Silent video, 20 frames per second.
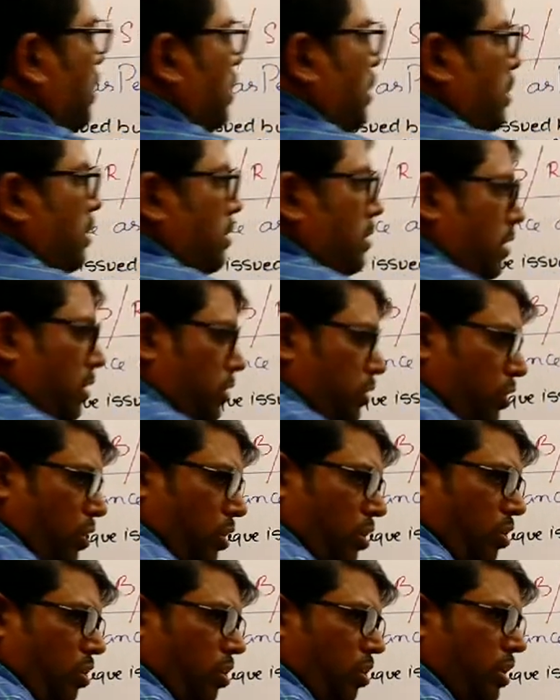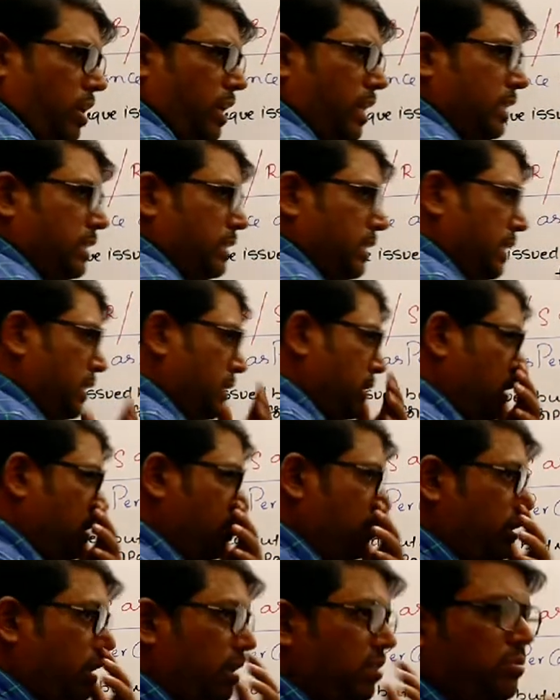That's all. Already I said that
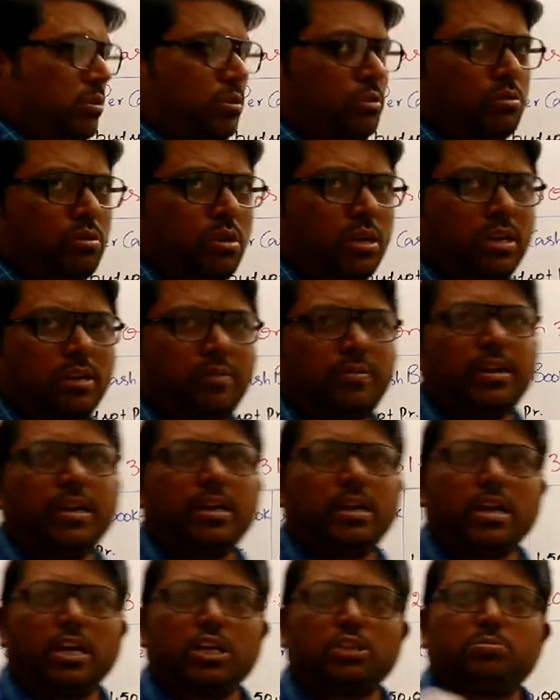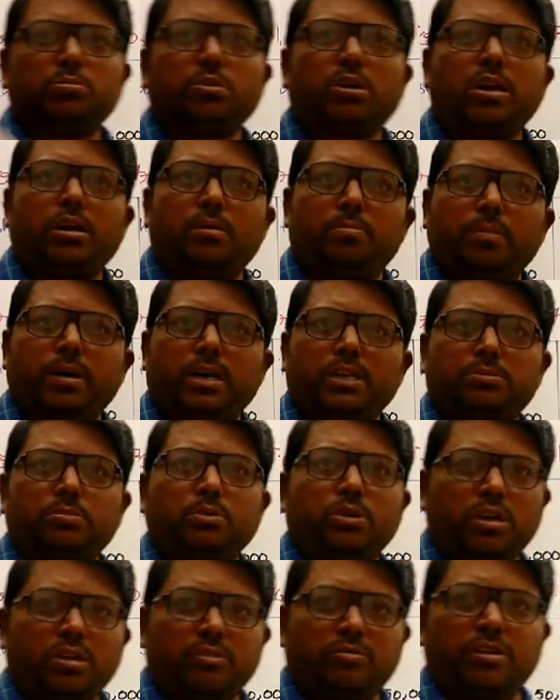whenever you are given a cash book and passbook
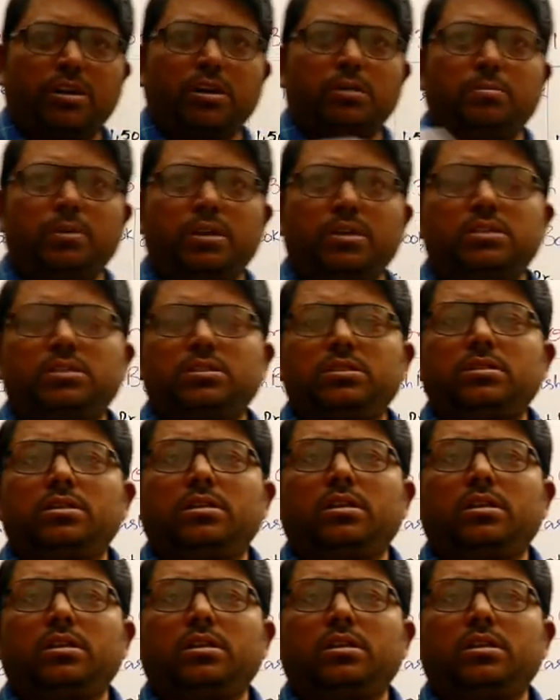different months,